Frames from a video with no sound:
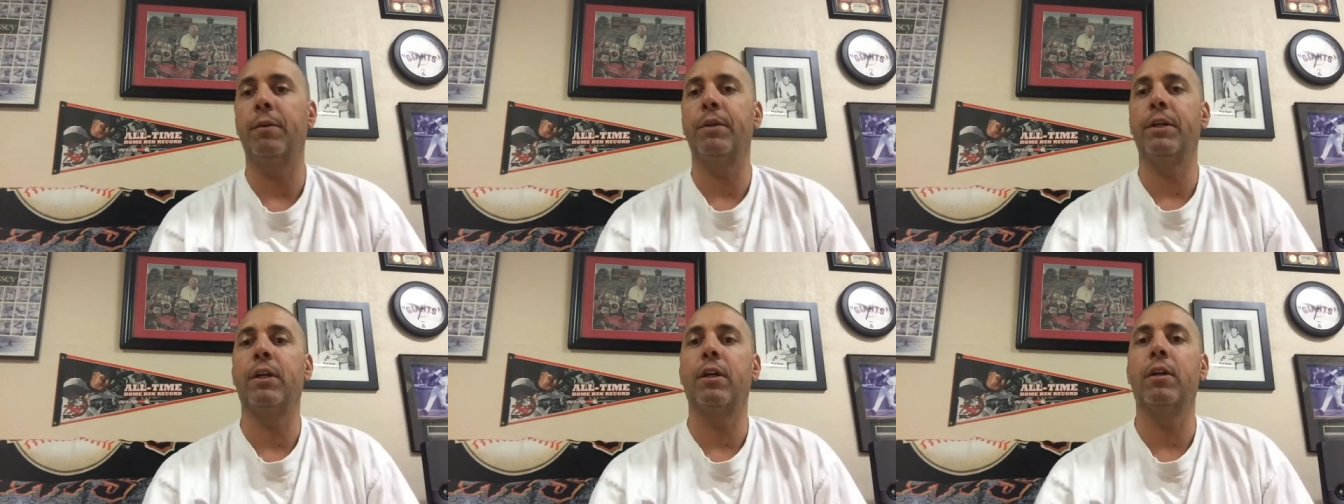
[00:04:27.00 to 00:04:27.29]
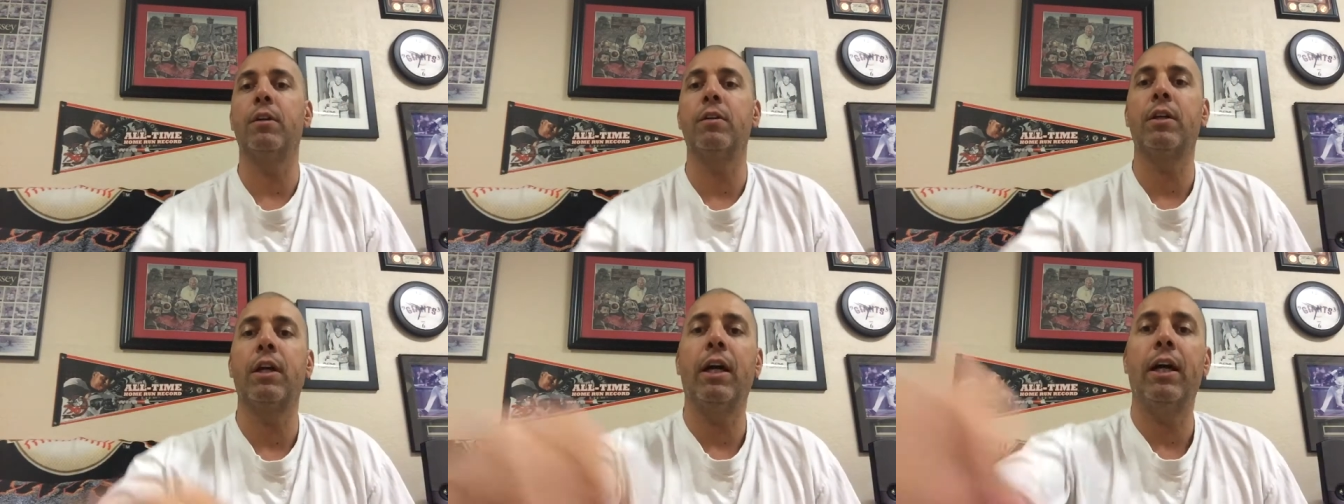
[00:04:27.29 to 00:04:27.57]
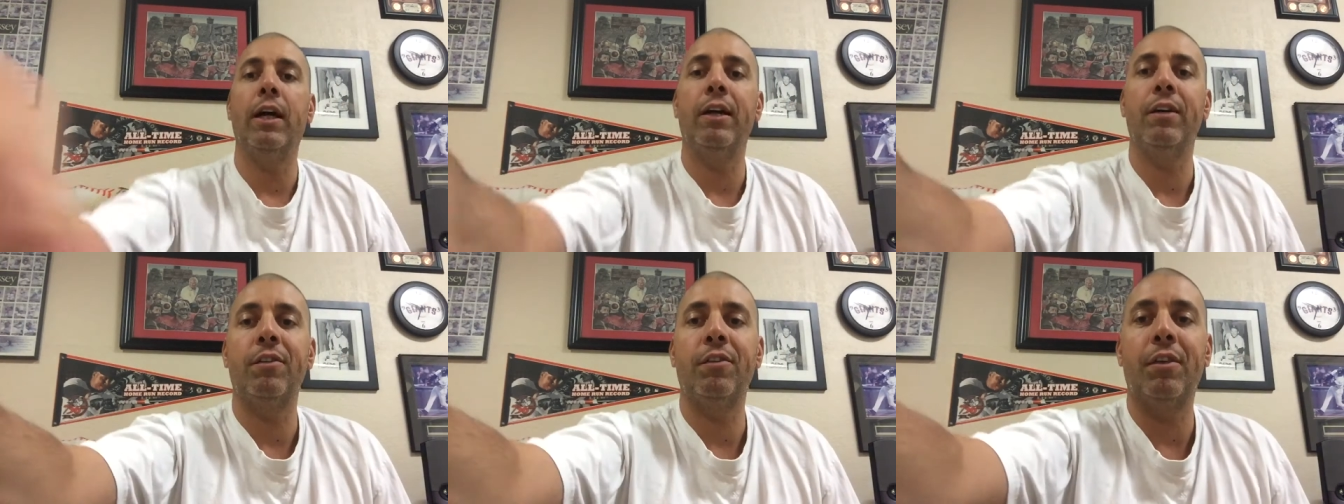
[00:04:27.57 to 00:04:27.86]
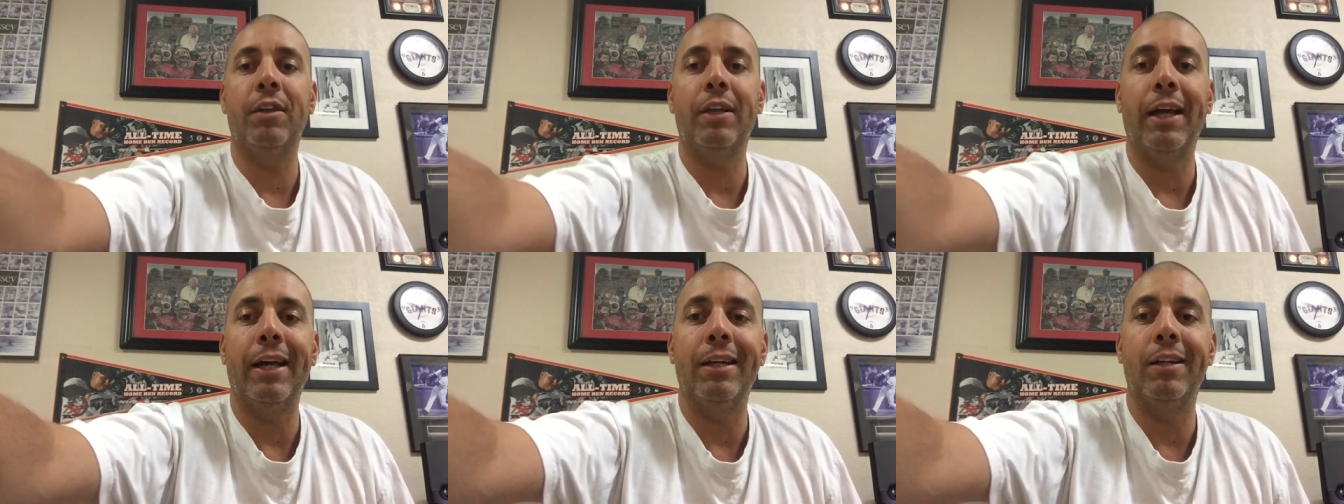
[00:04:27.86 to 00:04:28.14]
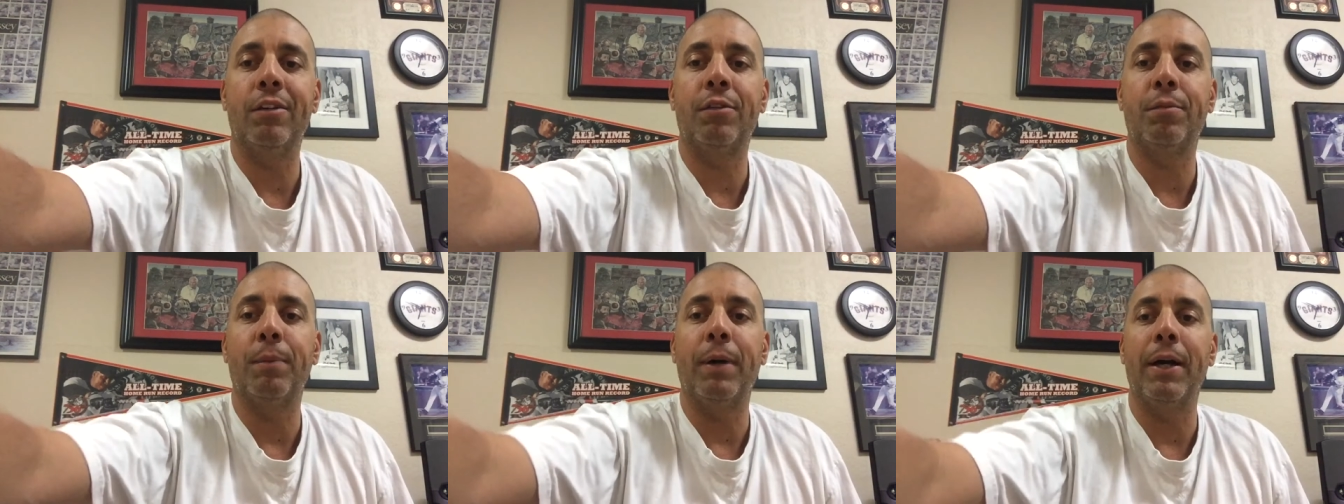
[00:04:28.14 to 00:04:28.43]
we go, guys. That
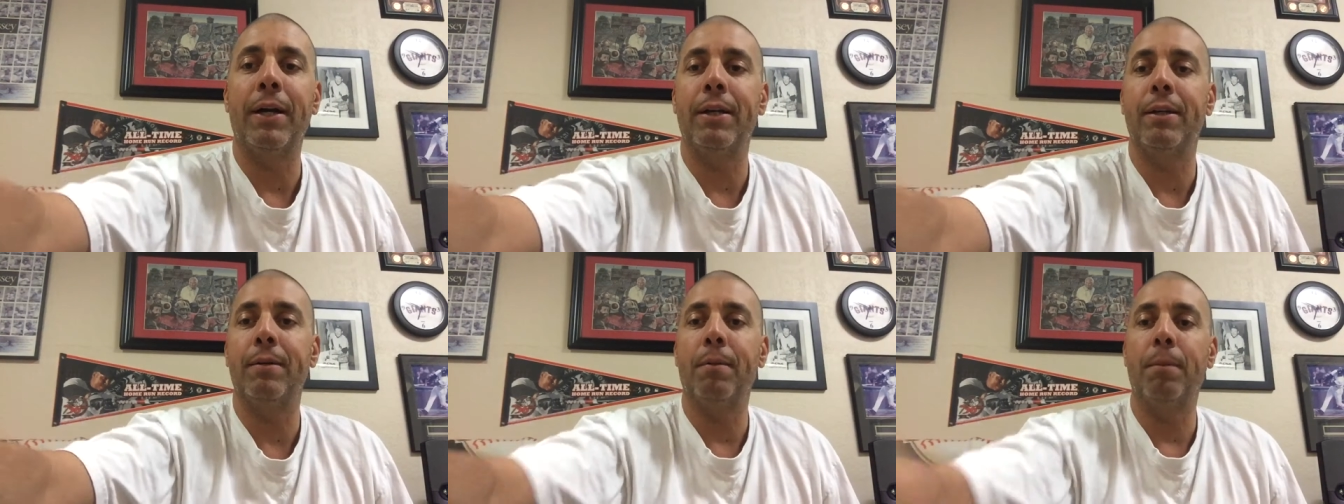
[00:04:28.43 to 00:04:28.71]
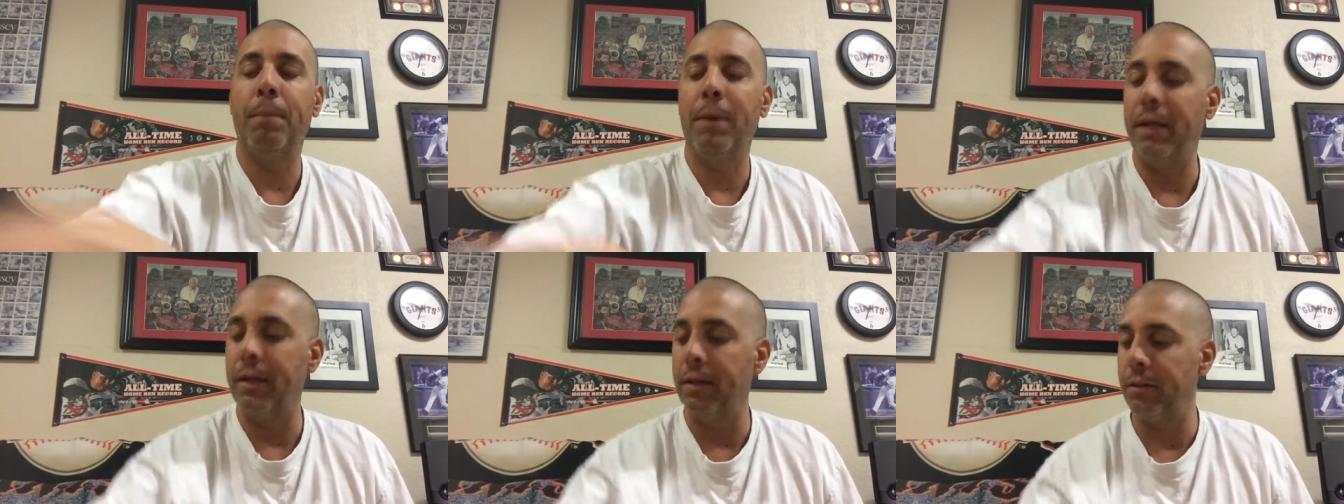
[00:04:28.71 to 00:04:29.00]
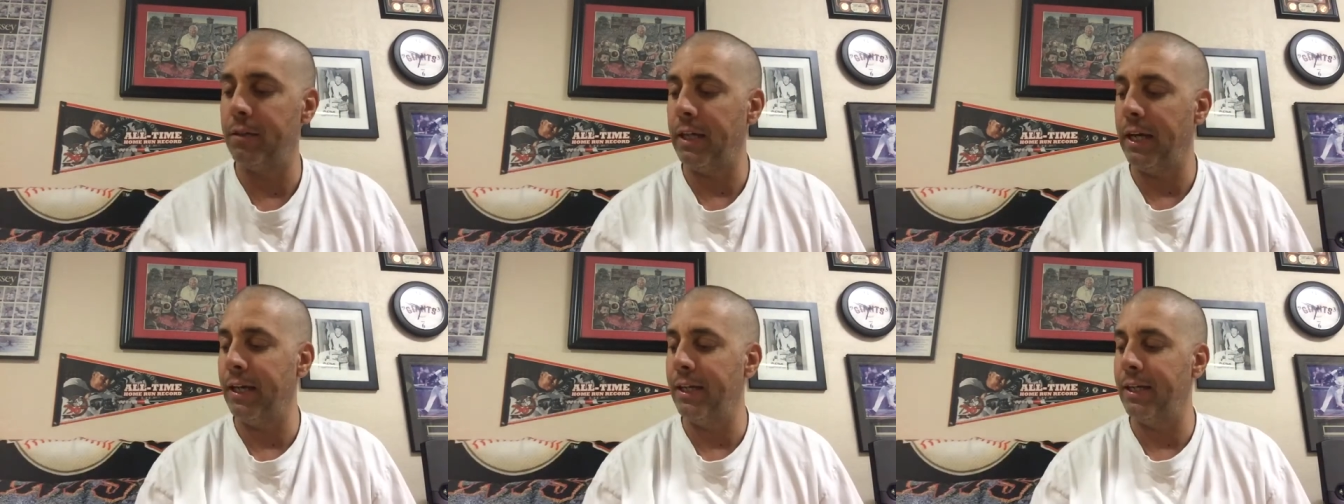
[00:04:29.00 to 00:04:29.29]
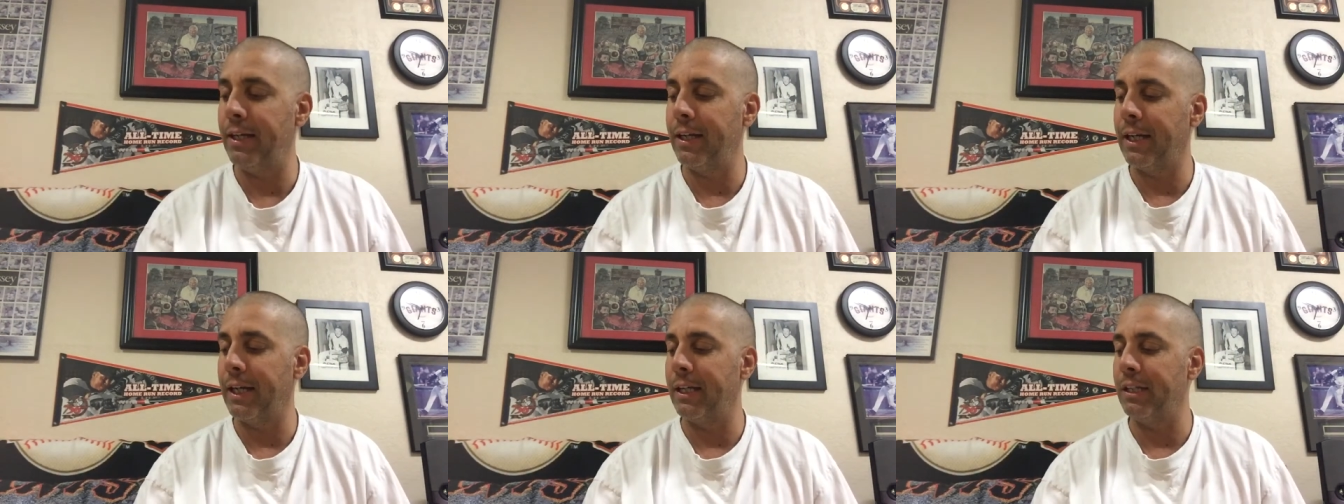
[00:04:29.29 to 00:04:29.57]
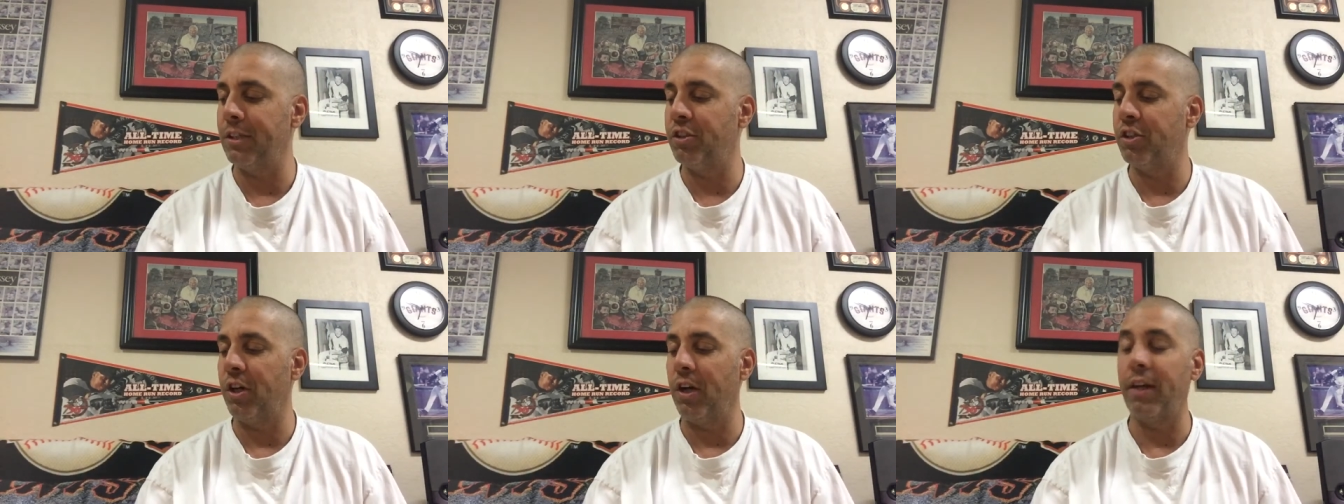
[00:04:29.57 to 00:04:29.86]
is my mail day. And
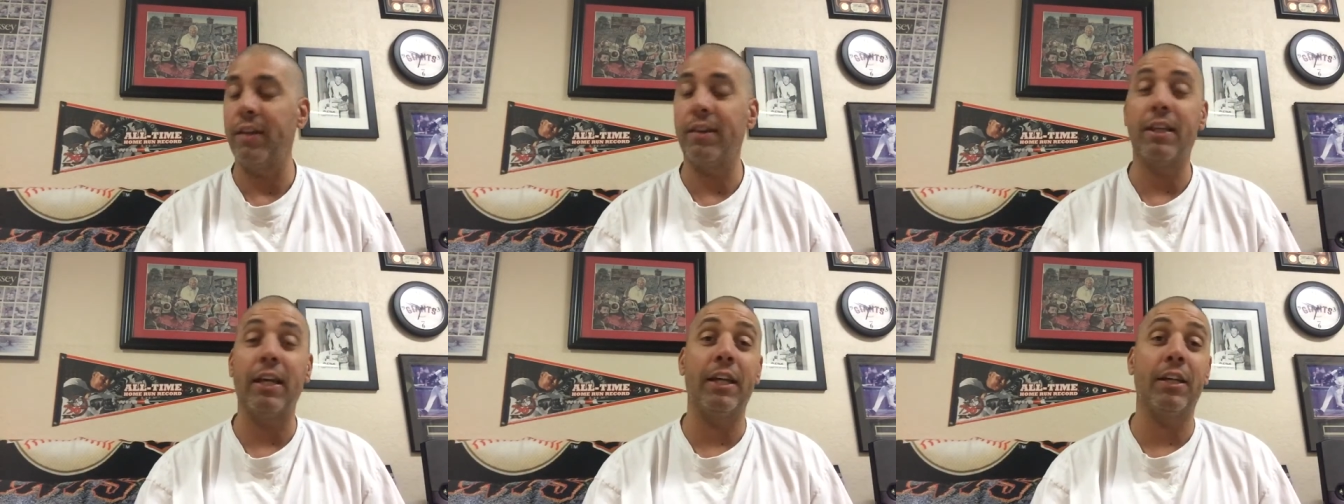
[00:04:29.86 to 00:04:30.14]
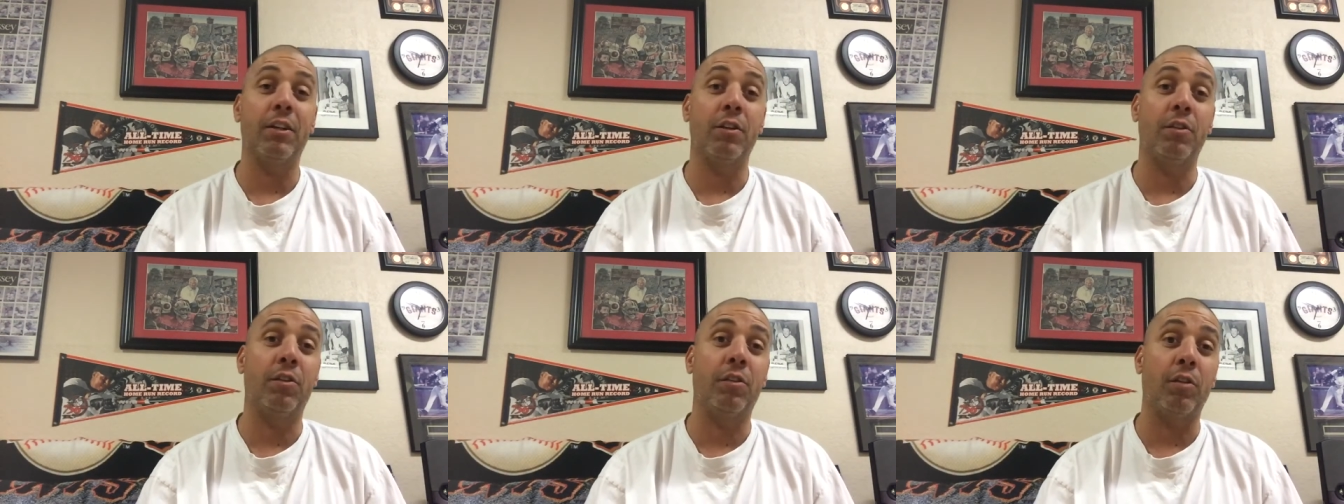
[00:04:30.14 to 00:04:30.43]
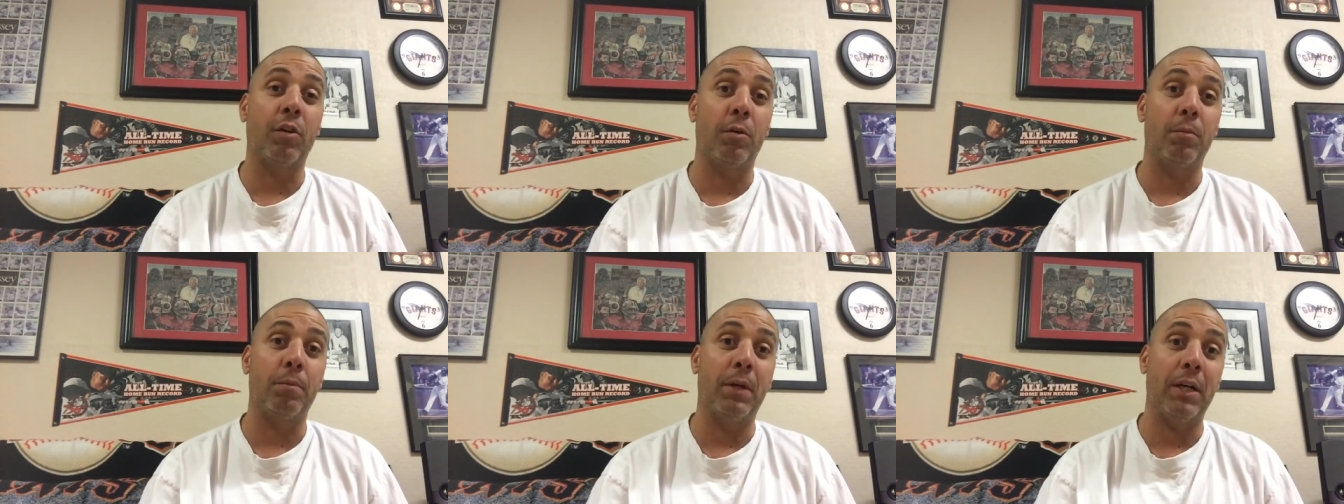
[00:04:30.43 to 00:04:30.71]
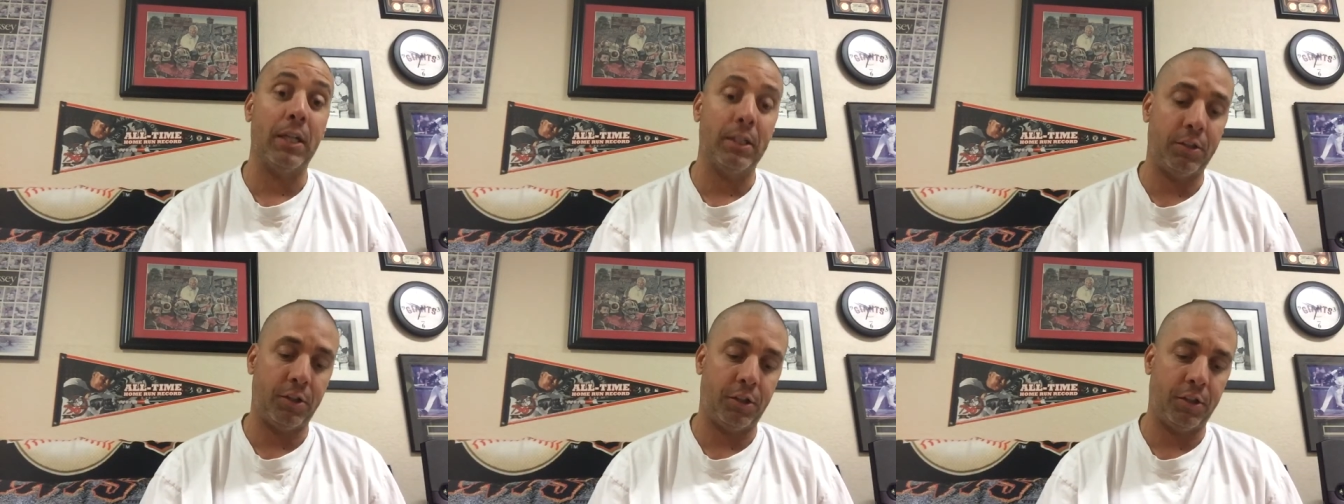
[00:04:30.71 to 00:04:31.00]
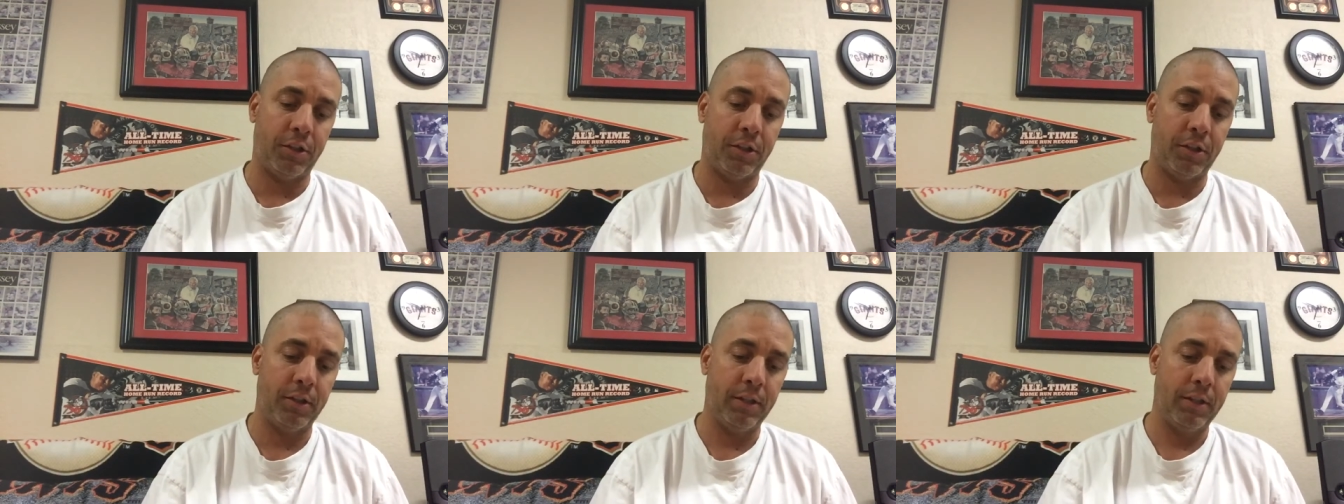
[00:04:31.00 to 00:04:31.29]
again, John, thank you so
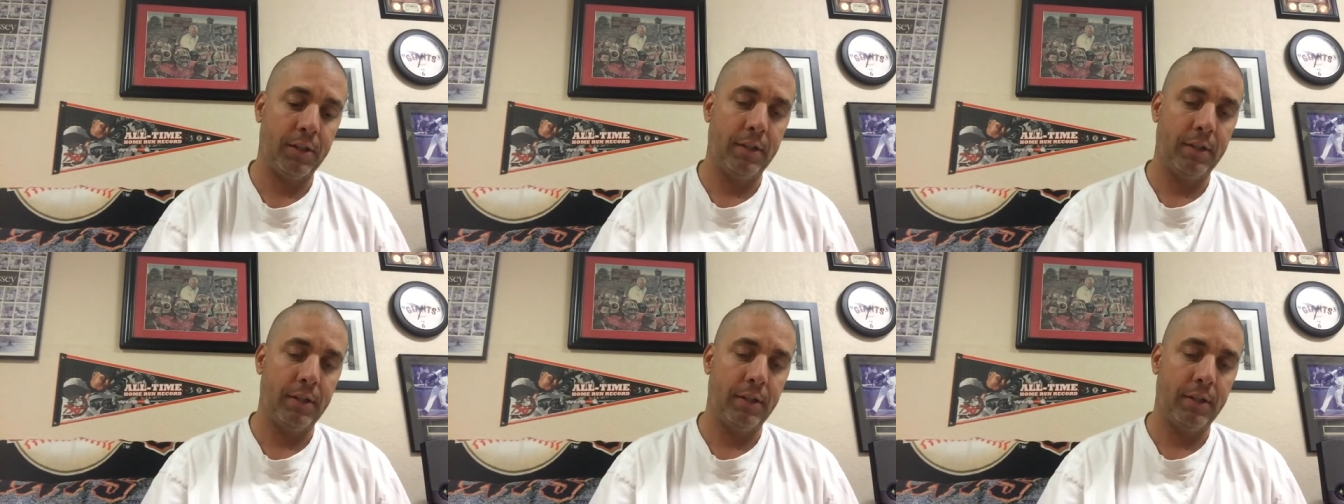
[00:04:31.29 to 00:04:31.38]
much.